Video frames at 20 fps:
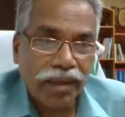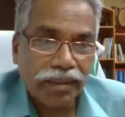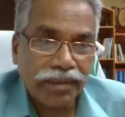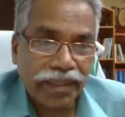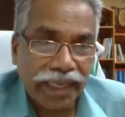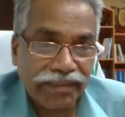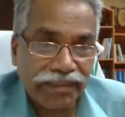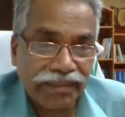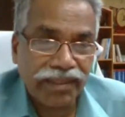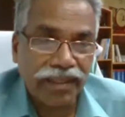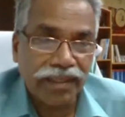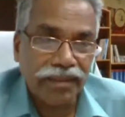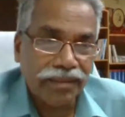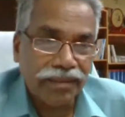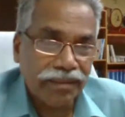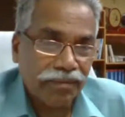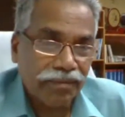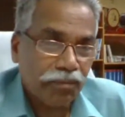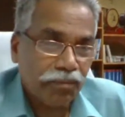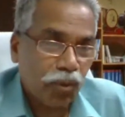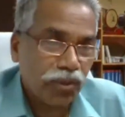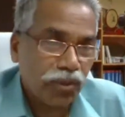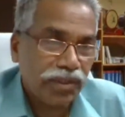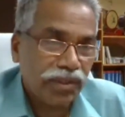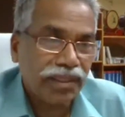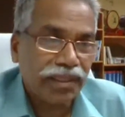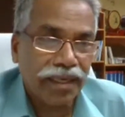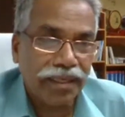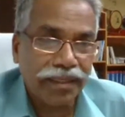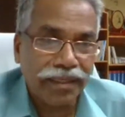title,
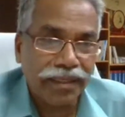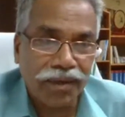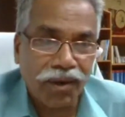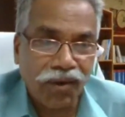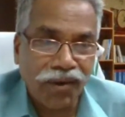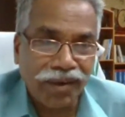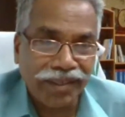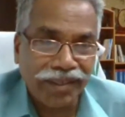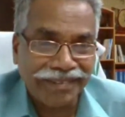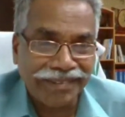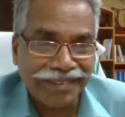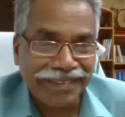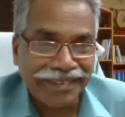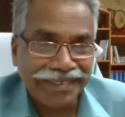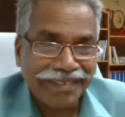political ecology.